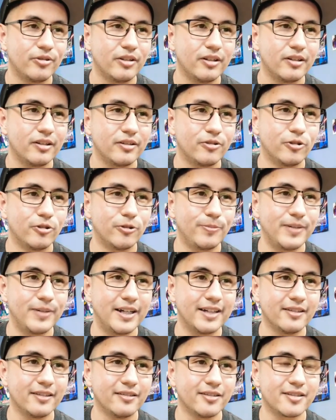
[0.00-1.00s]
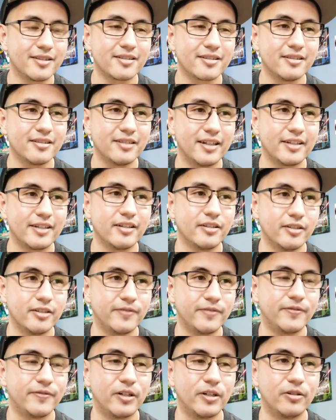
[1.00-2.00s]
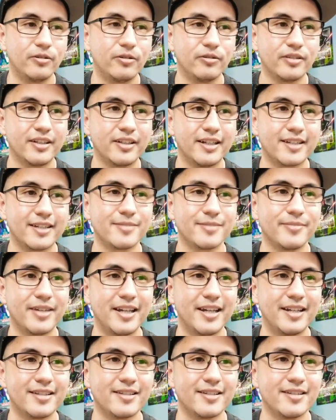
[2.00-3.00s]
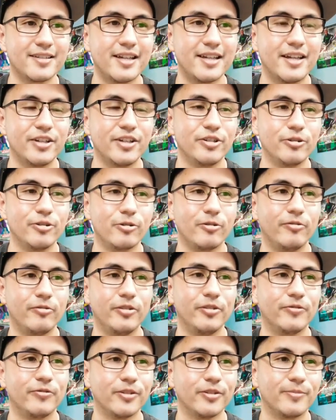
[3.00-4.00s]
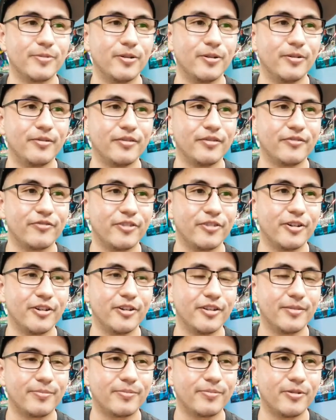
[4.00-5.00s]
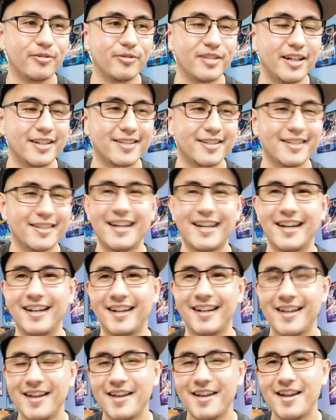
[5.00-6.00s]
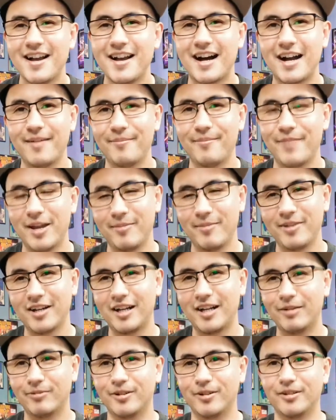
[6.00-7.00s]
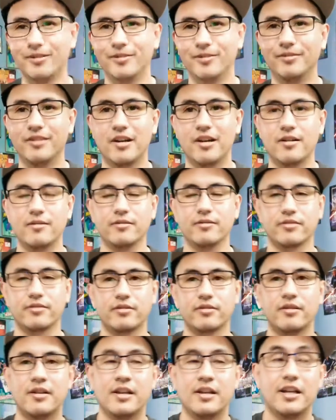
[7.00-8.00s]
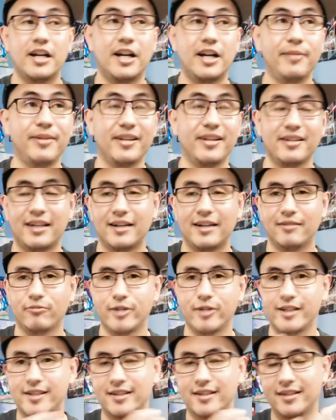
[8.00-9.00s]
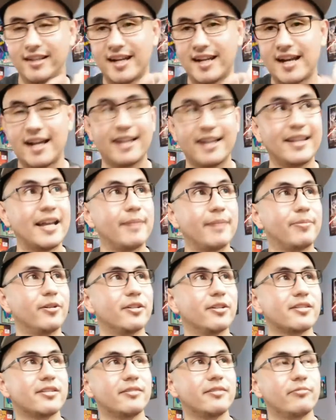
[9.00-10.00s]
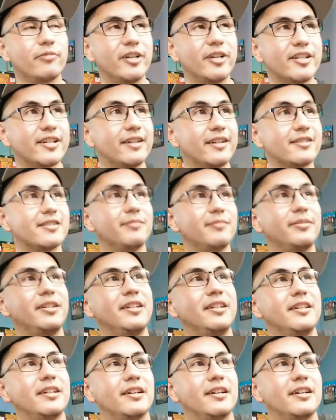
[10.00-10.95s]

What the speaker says: Coolpad looks like a good phone. Get some cases and do a review for the protection. Maybe I will. Who knows? So, I mean, like recently, I had that person reach out to me